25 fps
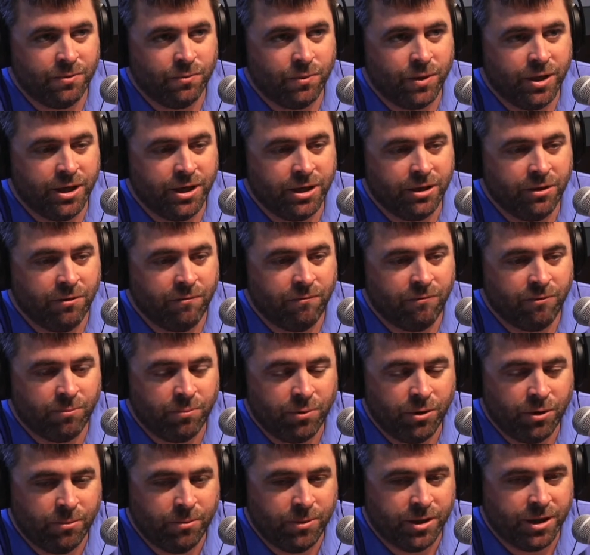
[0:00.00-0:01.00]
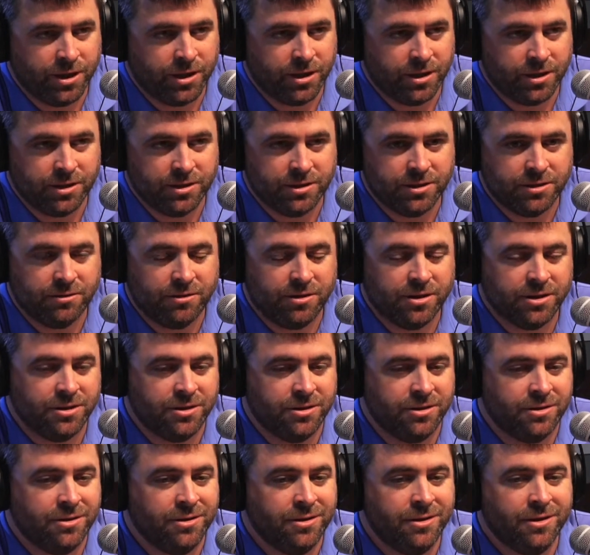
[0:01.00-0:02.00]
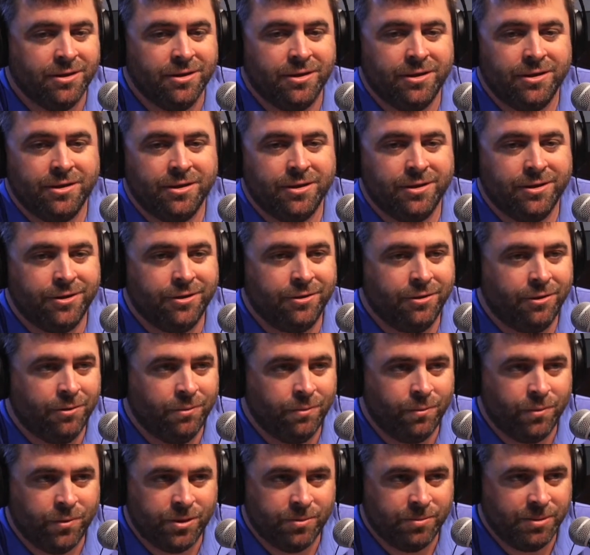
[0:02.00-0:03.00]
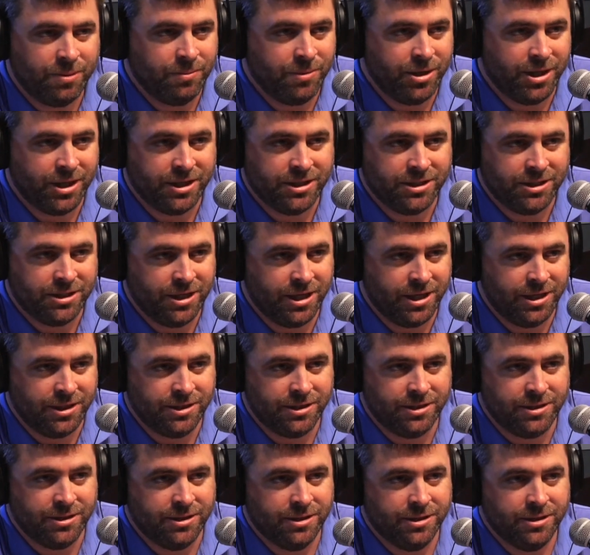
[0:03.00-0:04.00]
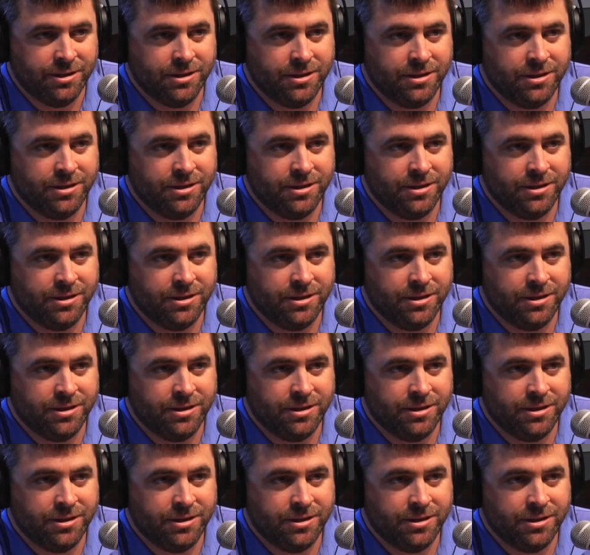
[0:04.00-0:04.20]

and ready to go for permitting and construction, you don't want to be making changes.